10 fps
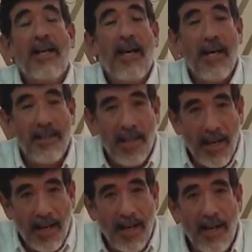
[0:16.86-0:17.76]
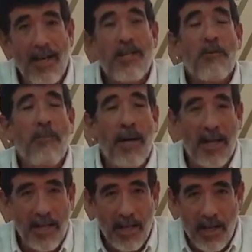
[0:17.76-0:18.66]
Adash,
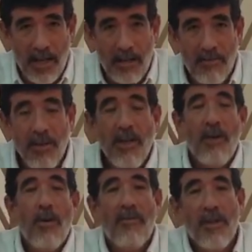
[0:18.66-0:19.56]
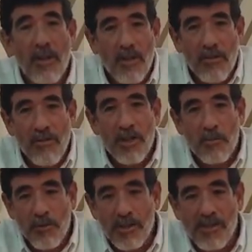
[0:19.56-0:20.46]
Ba'achav. We have another 3
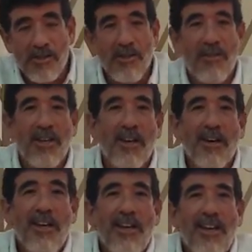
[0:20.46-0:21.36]
spritzes over here.